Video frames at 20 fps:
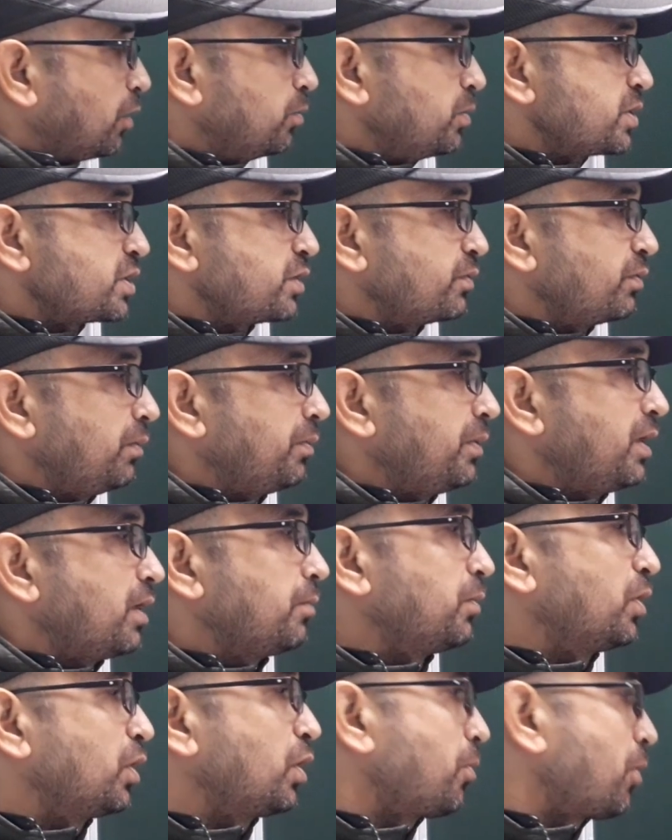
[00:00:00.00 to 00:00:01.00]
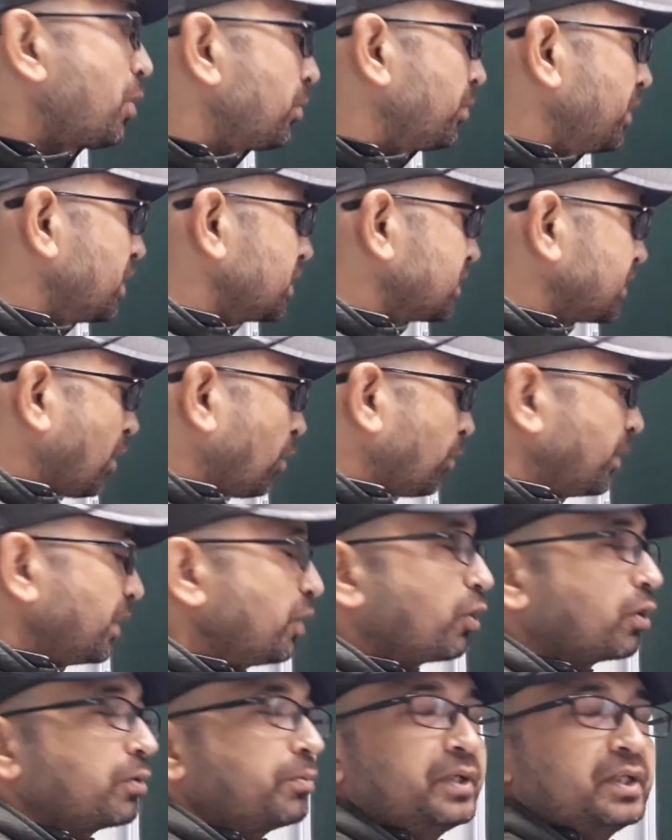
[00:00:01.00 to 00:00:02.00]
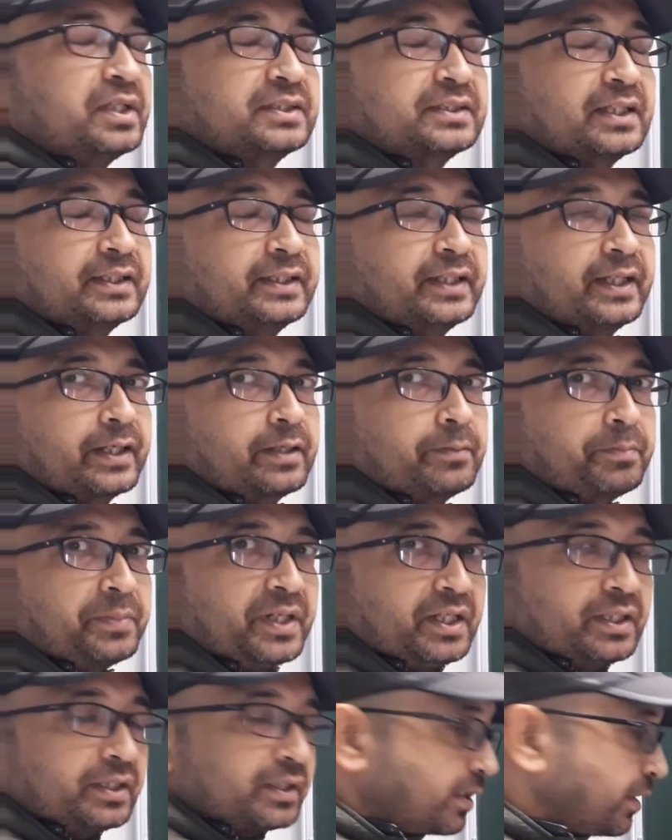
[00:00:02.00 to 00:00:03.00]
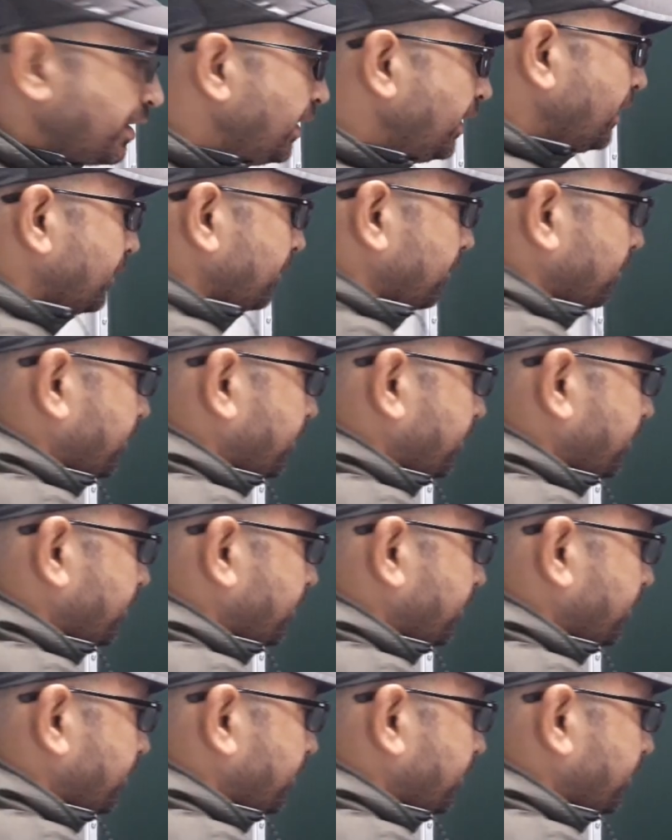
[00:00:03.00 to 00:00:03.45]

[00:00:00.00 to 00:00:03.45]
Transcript: much it will be? Number of orbitals, how many orbitals are there in P? 3